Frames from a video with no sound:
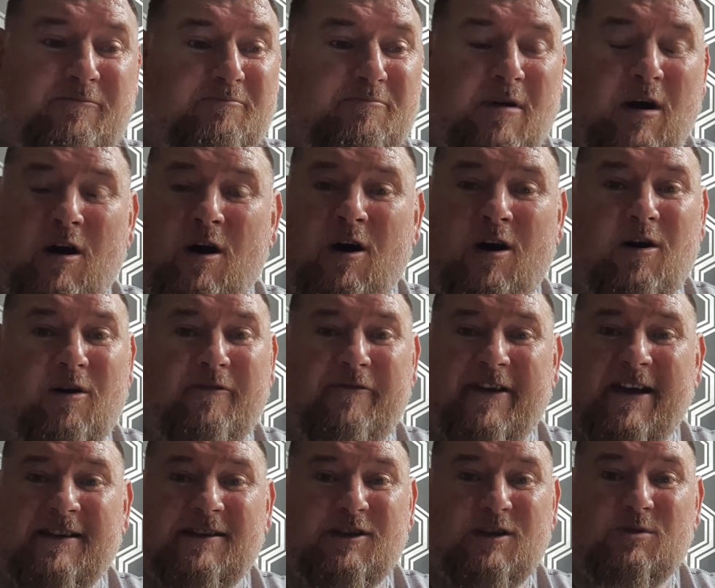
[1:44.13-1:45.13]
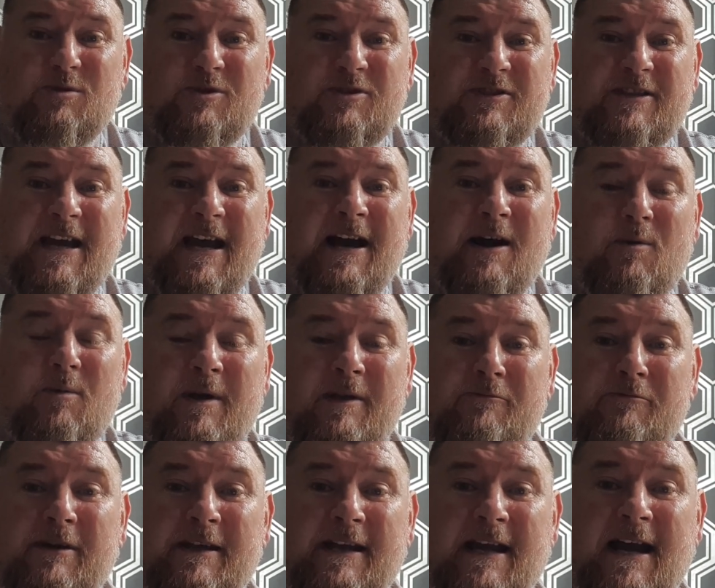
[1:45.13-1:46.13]
all venues set out
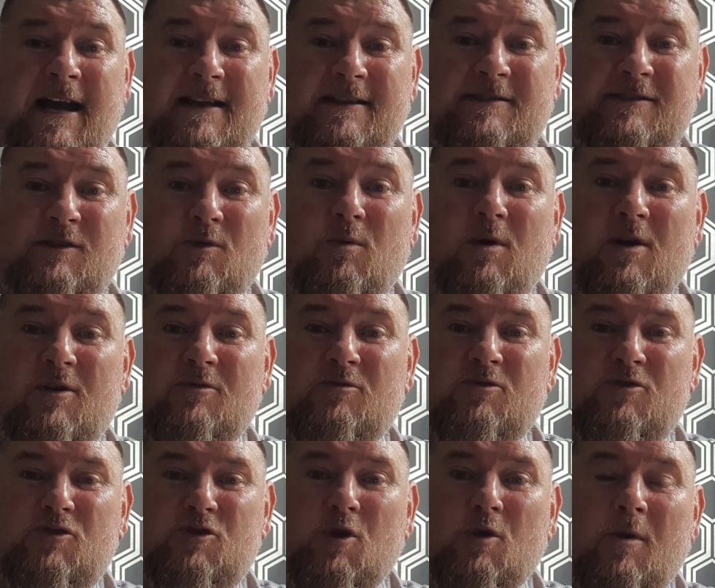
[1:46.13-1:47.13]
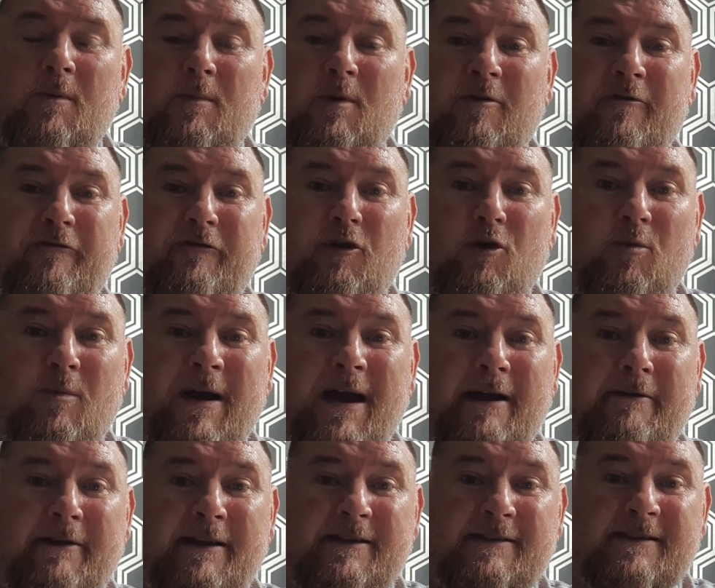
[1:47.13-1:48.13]
with regards to what suitable
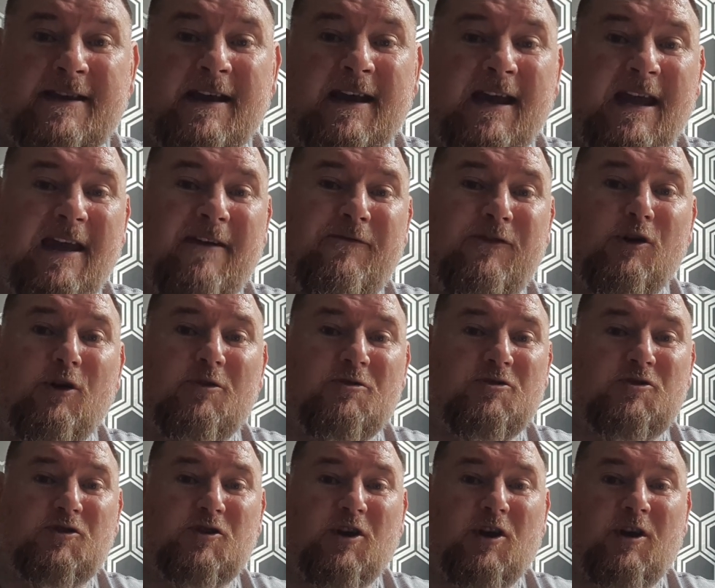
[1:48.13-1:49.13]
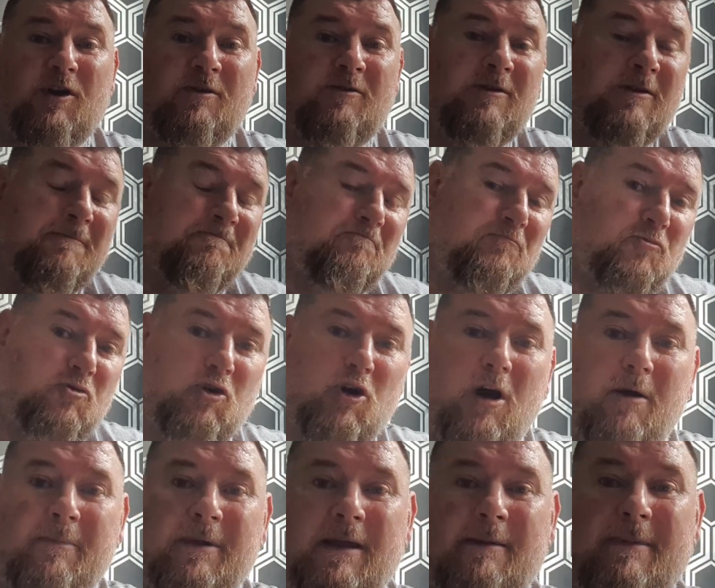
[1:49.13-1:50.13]
footwear is. If you're uncertain,
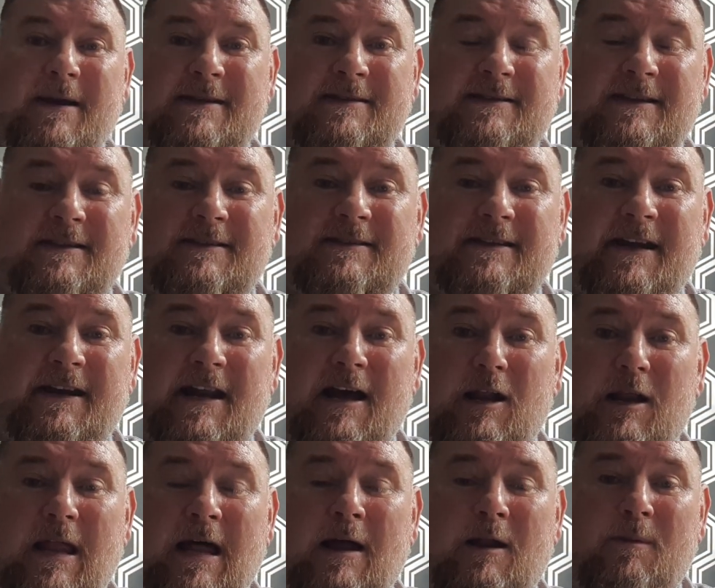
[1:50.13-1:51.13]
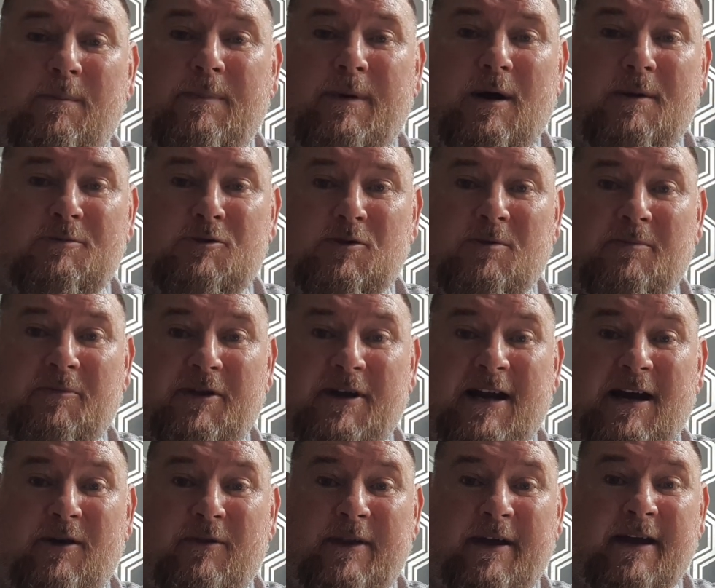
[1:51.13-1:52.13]
drop me a message and I'll pop something
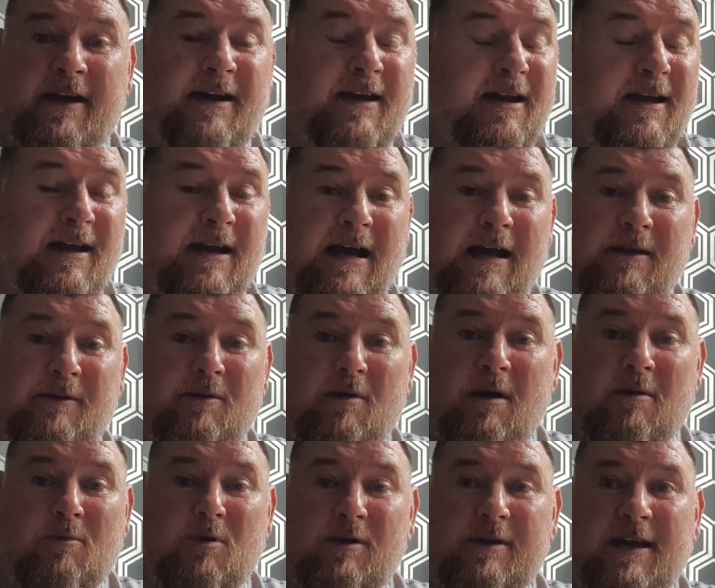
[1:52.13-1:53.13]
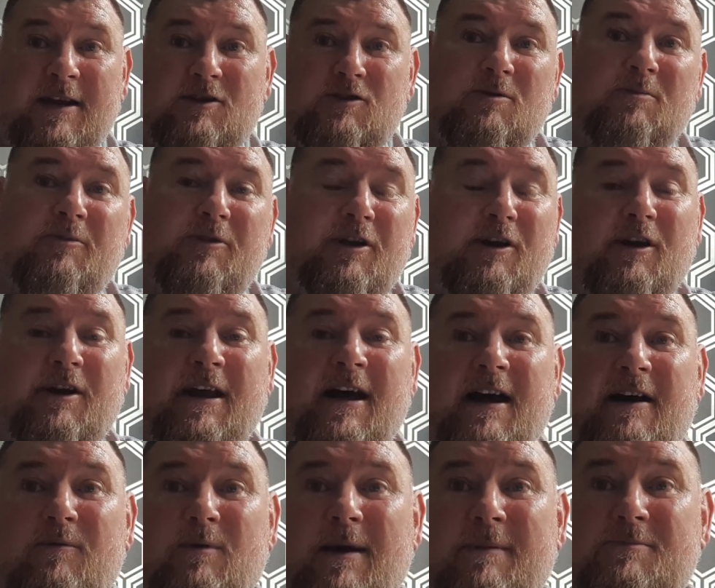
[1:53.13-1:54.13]
out there and we'll get something on
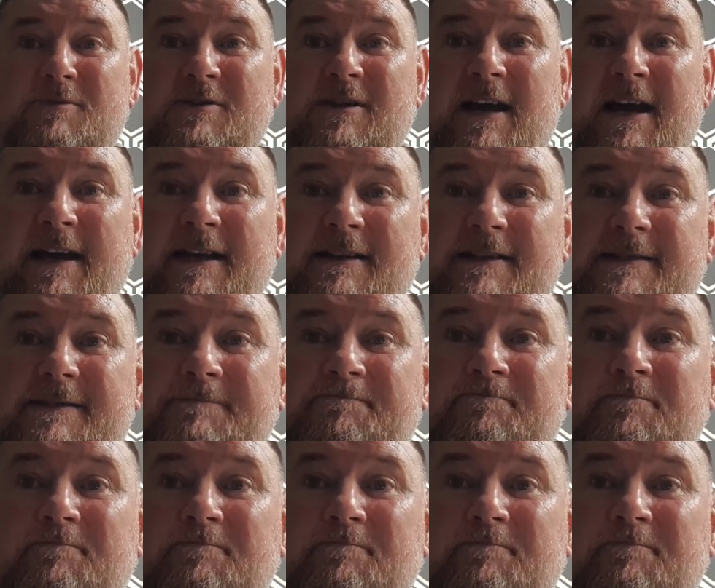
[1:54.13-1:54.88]
our websites.